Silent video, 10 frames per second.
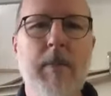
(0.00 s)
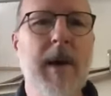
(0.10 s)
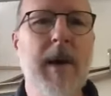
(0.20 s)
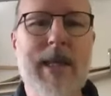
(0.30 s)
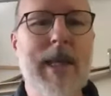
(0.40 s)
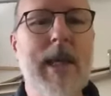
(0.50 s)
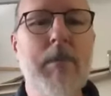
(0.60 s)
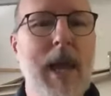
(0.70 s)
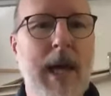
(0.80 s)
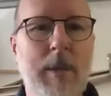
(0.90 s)
buy a key
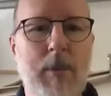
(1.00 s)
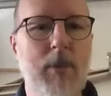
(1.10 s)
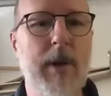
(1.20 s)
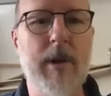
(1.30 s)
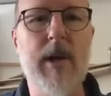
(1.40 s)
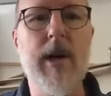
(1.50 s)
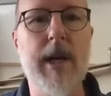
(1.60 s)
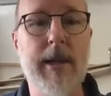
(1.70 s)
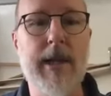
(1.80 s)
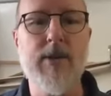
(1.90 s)
blank before you cut
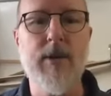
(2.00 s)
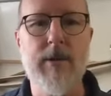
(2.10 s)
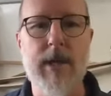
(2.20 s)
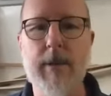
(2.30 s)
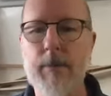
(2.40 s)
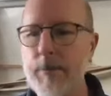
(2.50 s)
it, that sort of thing.